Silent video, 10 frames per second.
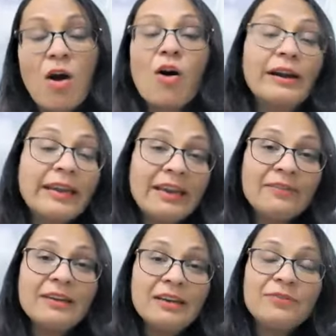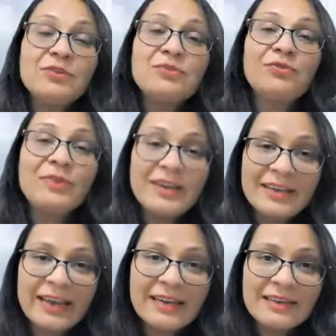or even if you
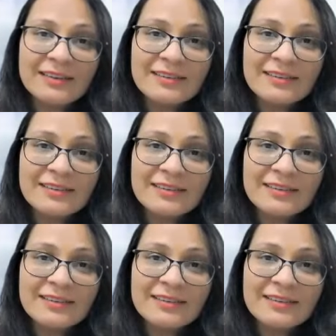feel like